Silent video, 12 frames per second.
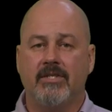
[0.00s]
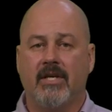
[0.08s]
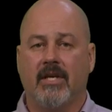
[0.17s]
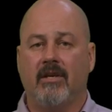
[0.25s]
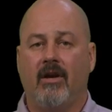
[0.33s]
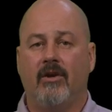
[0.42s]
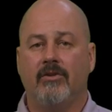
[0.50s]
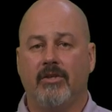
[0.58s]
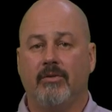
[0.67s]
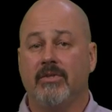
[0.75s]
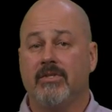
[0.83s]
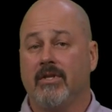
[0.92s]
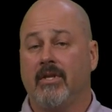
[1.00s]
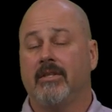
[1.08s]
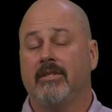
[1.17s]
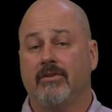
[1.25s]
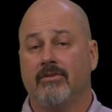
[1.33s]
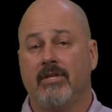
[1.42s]
technology when
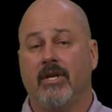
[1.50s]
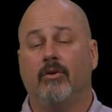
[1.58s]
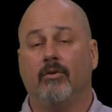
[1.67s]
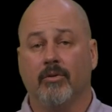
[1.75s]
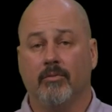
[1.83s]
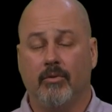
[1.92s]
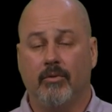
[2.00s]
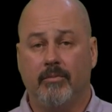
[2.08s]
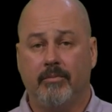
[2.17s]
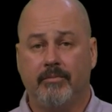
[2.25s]
selecting your stakeholder pool.